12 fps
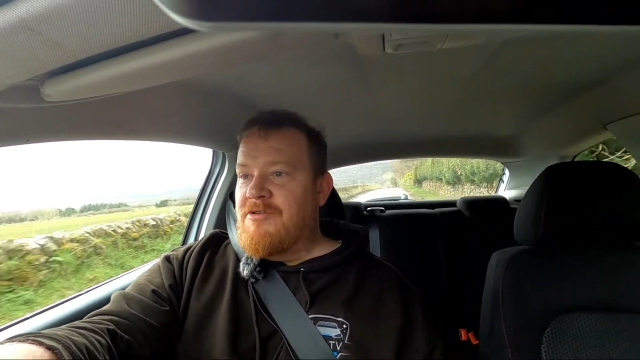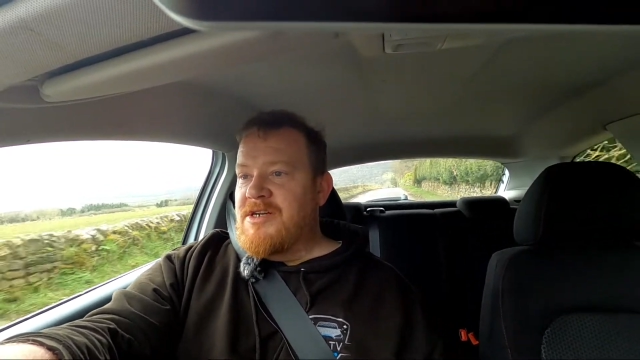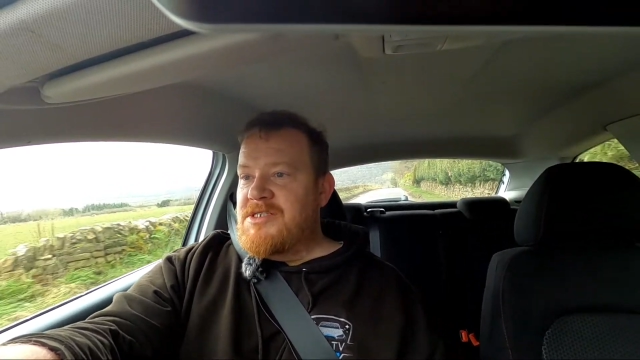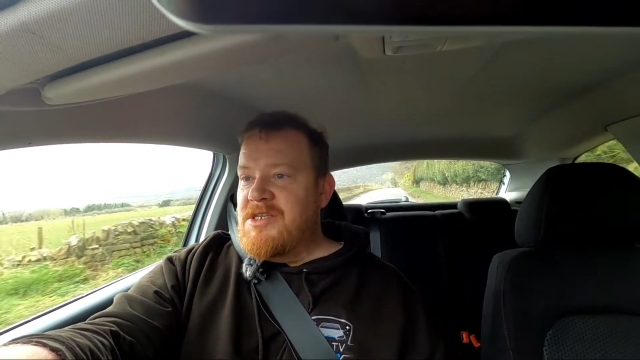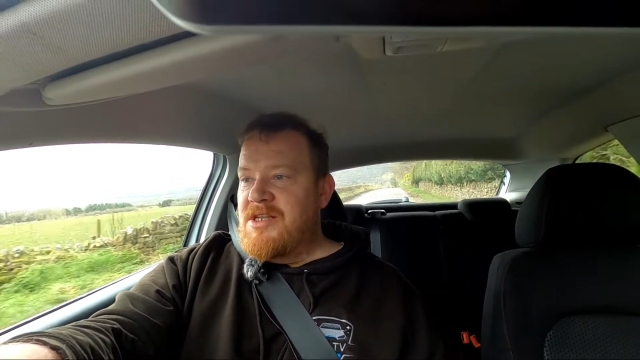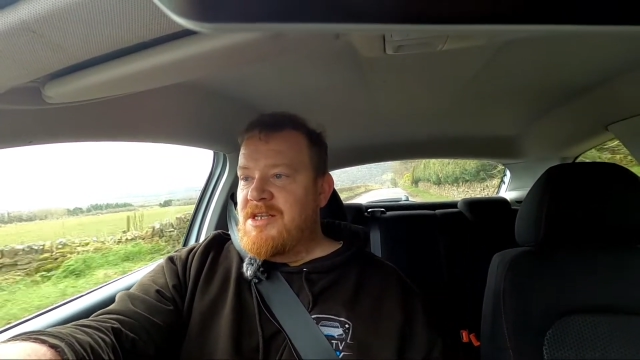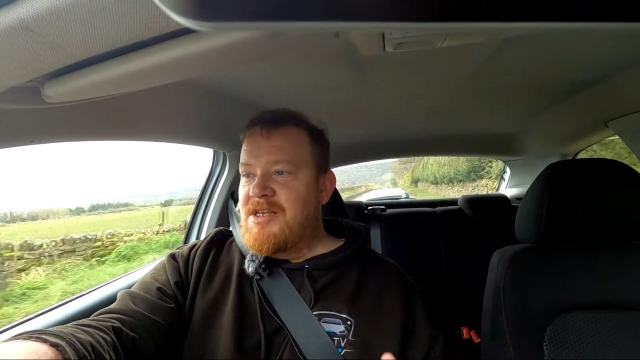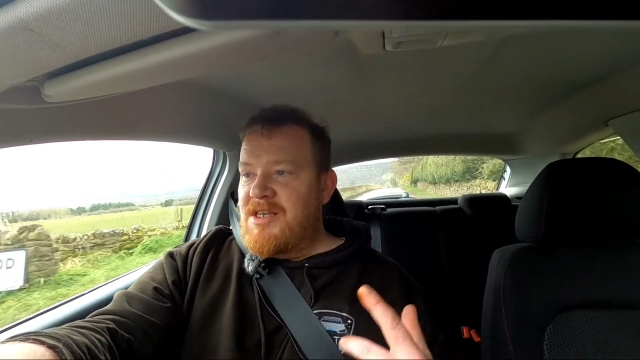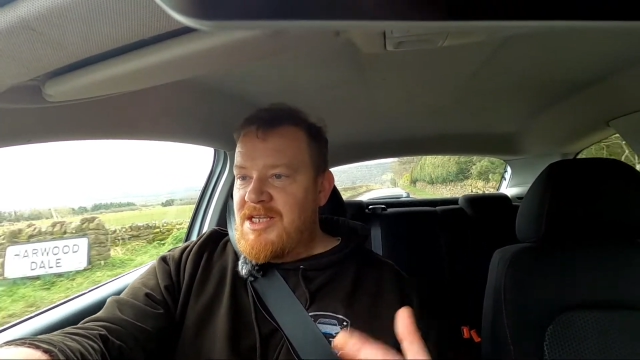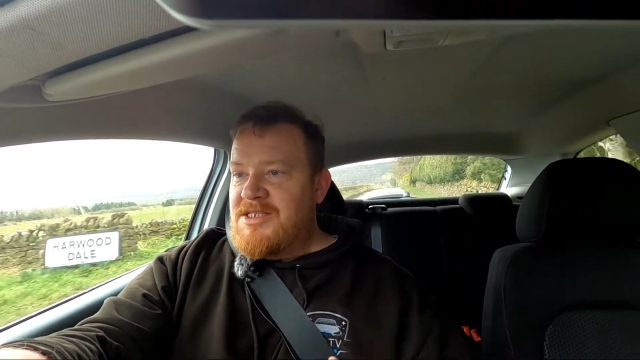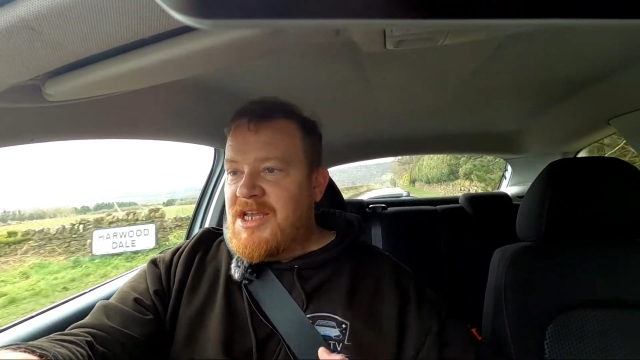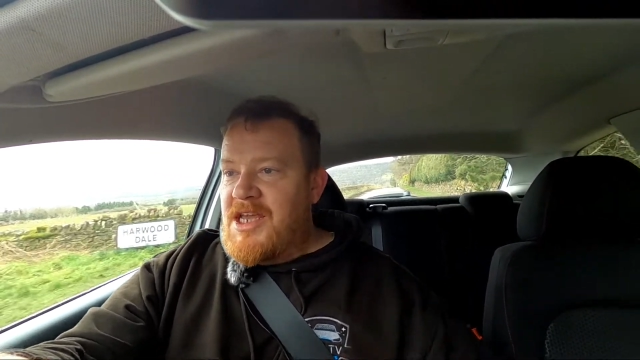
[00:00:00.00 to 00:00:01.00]
is,
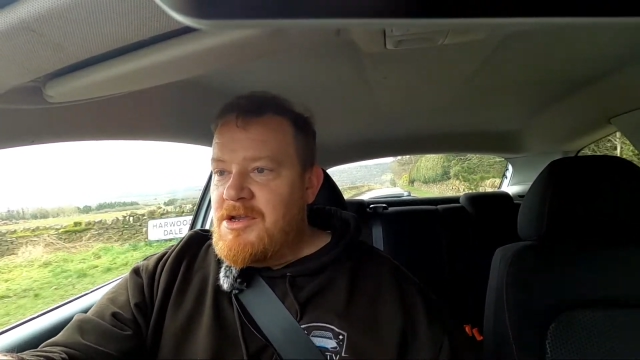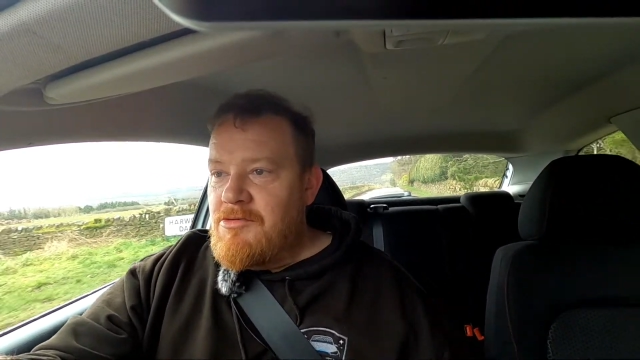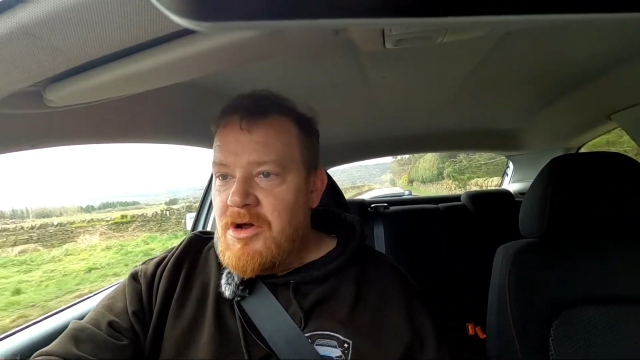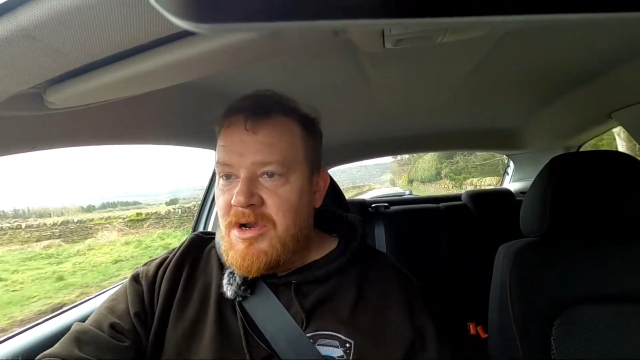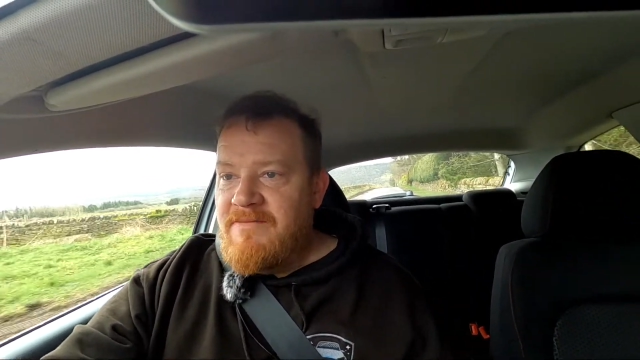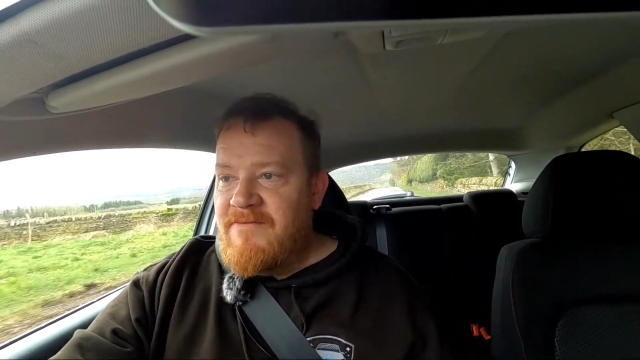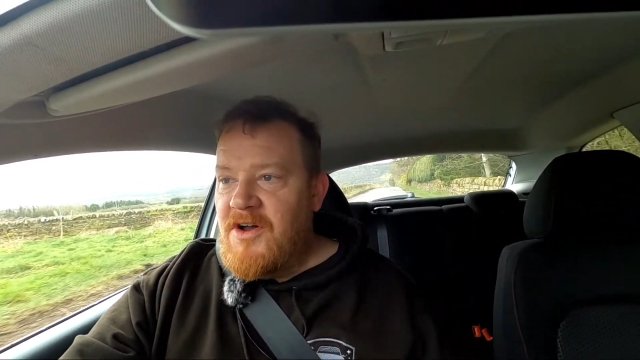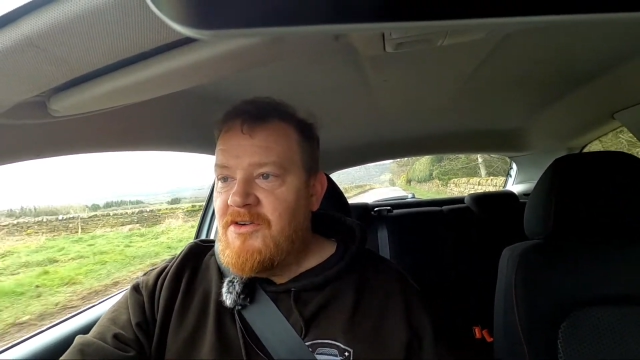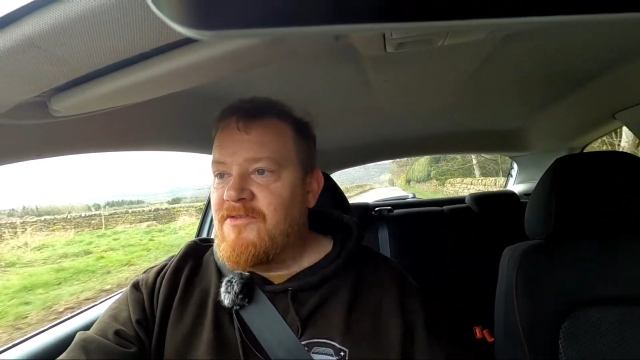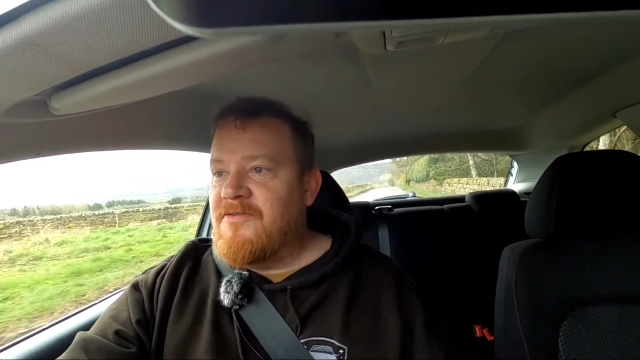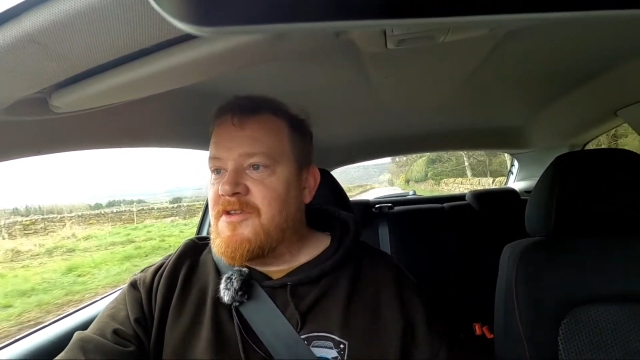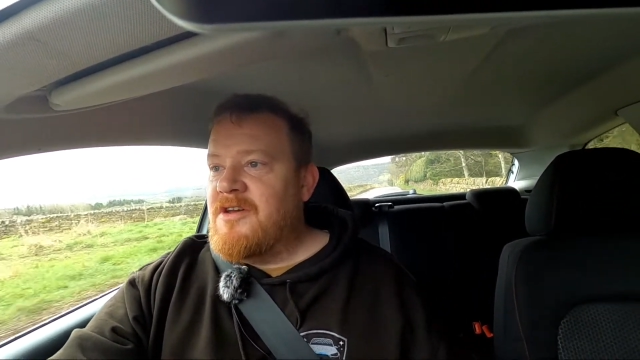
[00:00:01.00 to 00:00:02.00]
let's get you all involved.